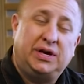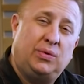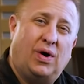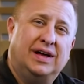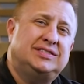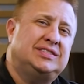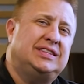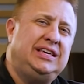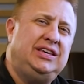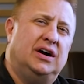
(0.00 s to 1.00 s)
He wants
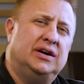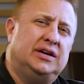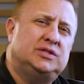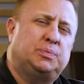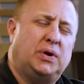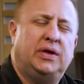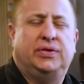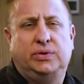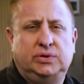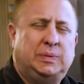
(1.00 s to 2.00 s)
the youngest
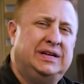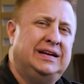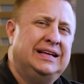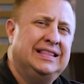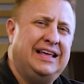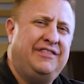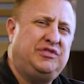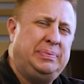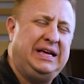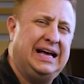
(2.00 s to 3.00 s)
brother who's been
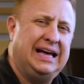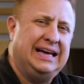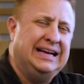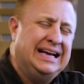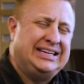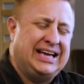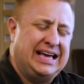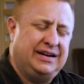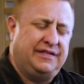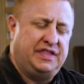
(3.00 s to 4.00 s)
left behind.
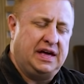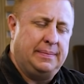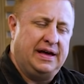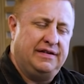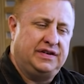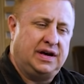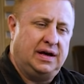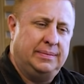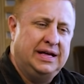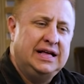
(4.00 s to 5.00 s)
10 of them have come,